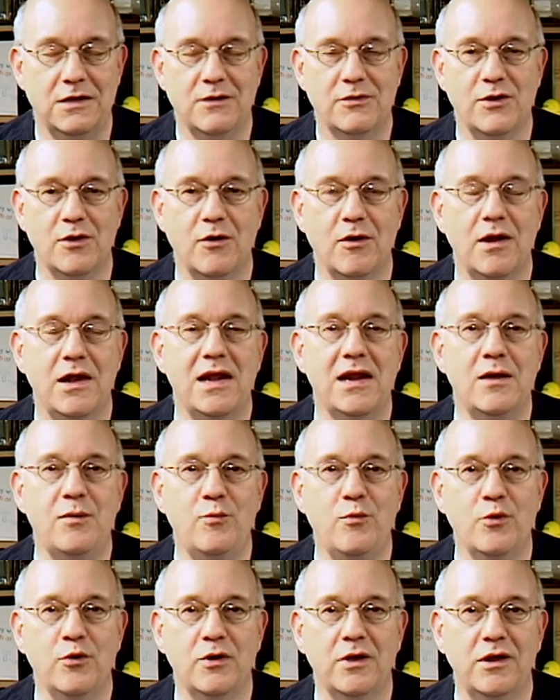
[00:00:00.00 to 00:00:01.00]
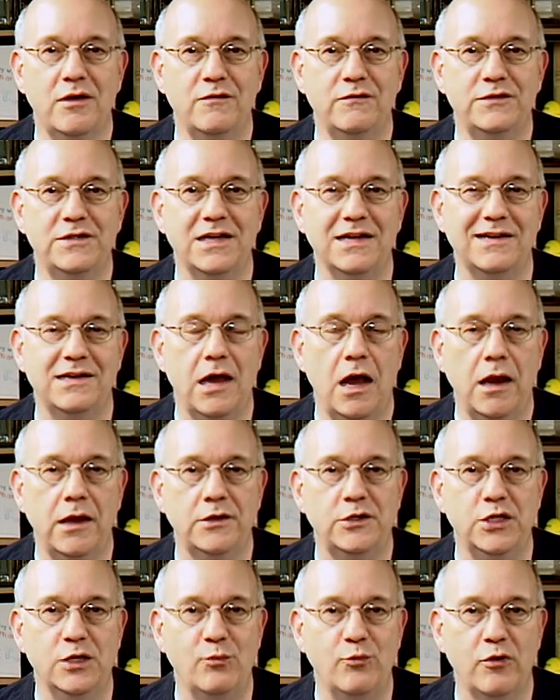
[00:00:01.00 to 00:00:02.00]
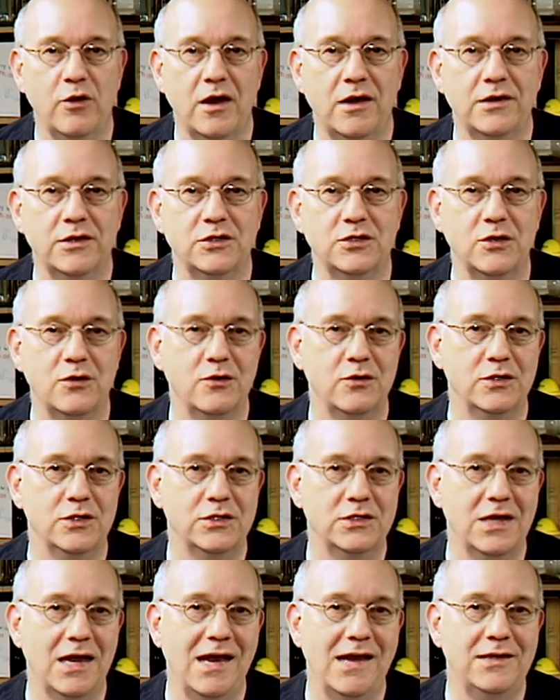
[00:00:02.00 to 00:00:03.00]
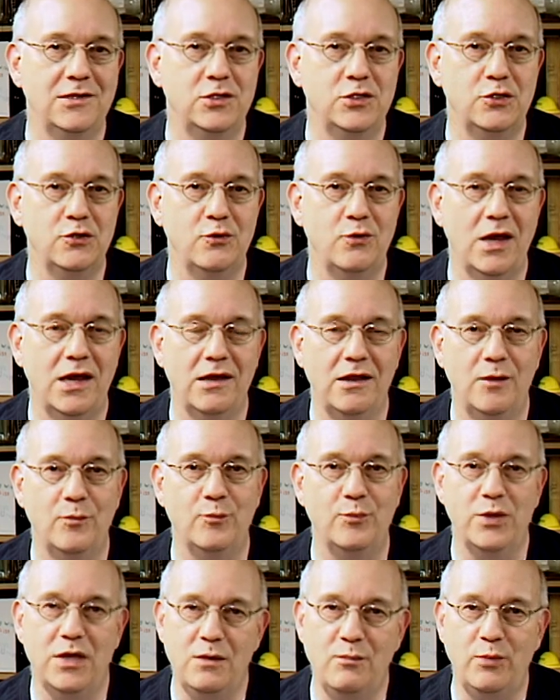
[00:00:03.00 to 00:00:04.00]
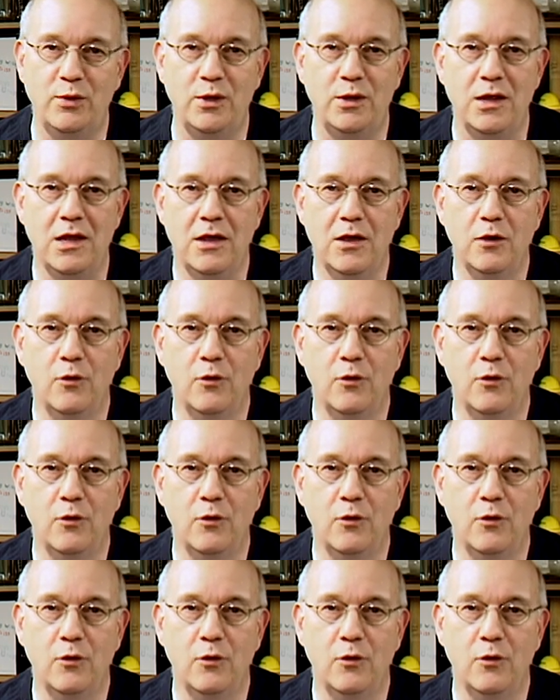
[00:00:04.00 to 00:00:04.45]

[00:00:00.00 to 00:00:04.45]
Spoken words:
There are a number of technology products that are designed to help people